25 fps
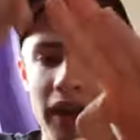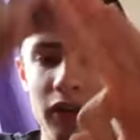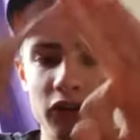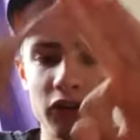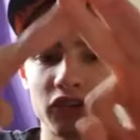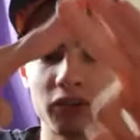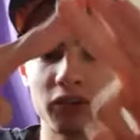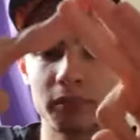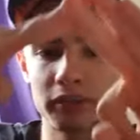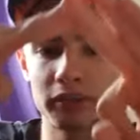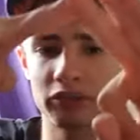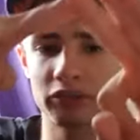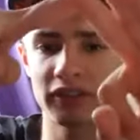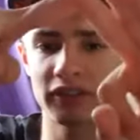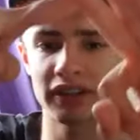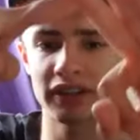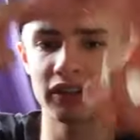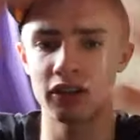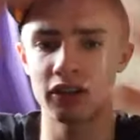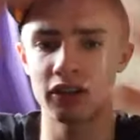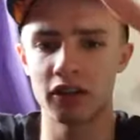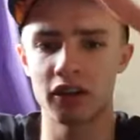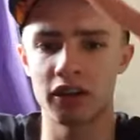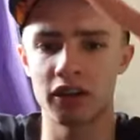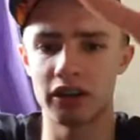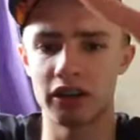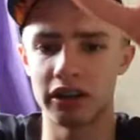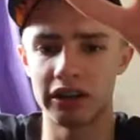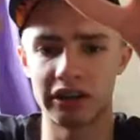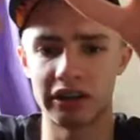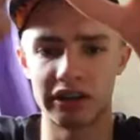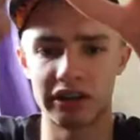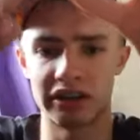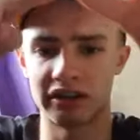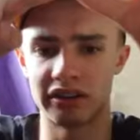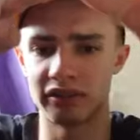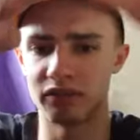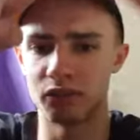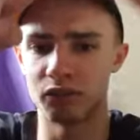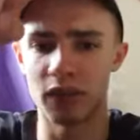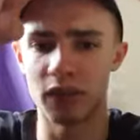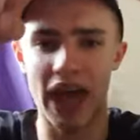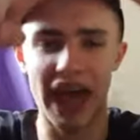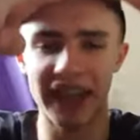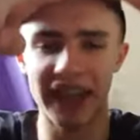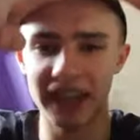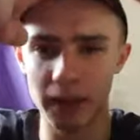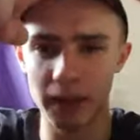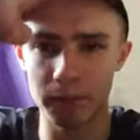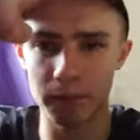comparison between
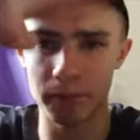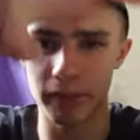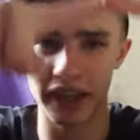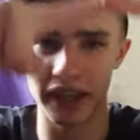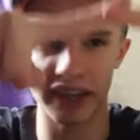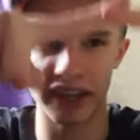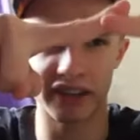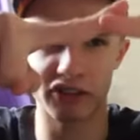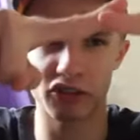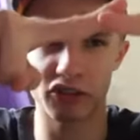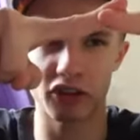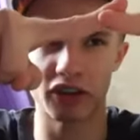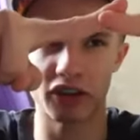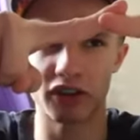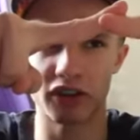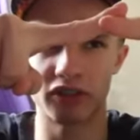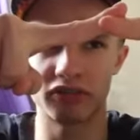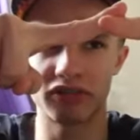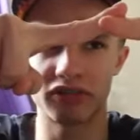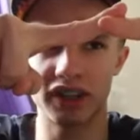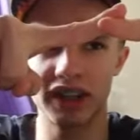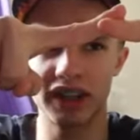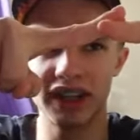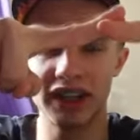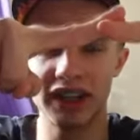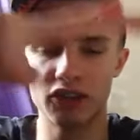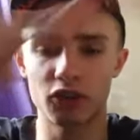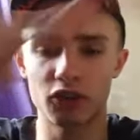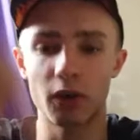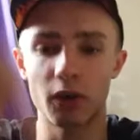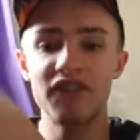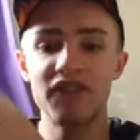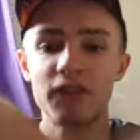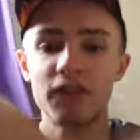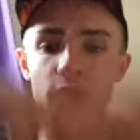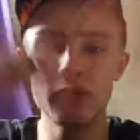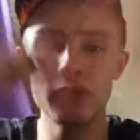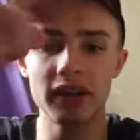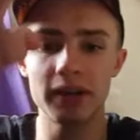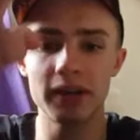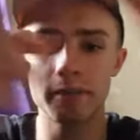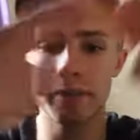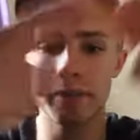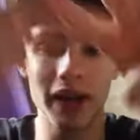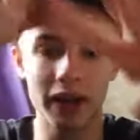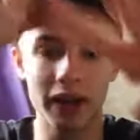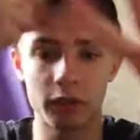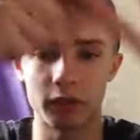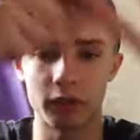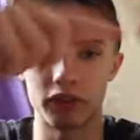A and B. It's like reading. So if you read it
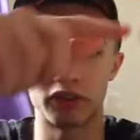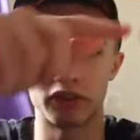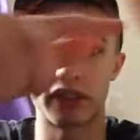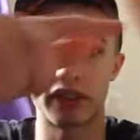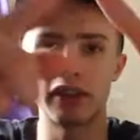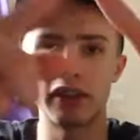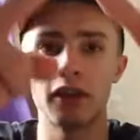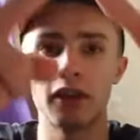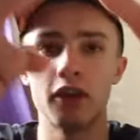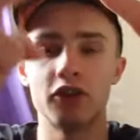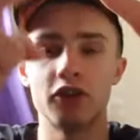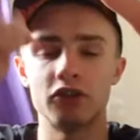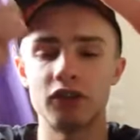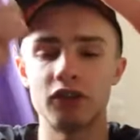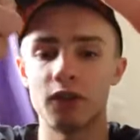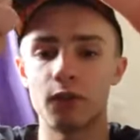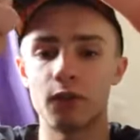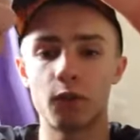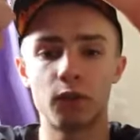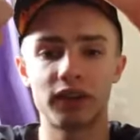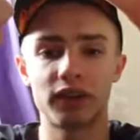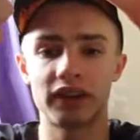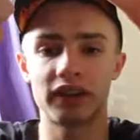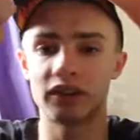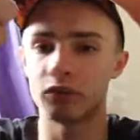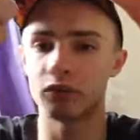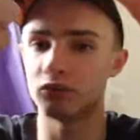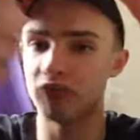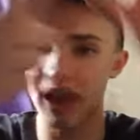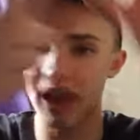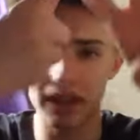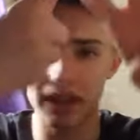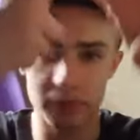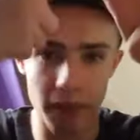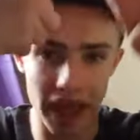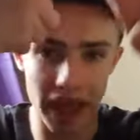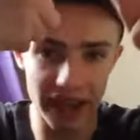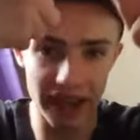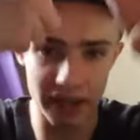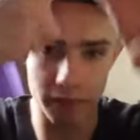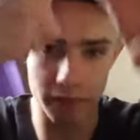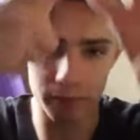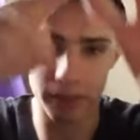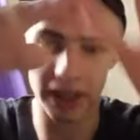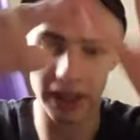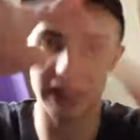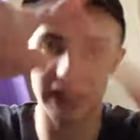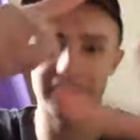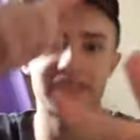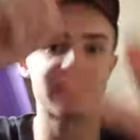backwards, then you read A
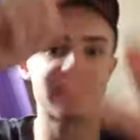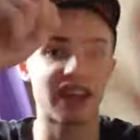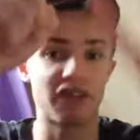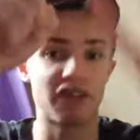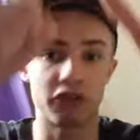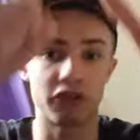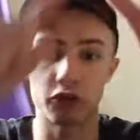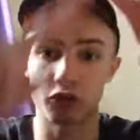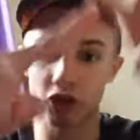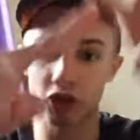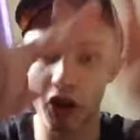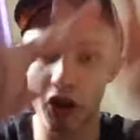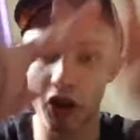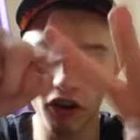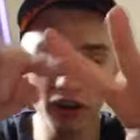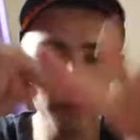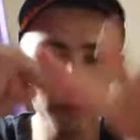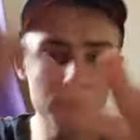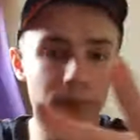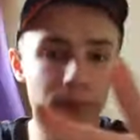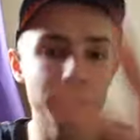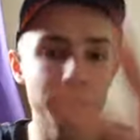and B, saves you time.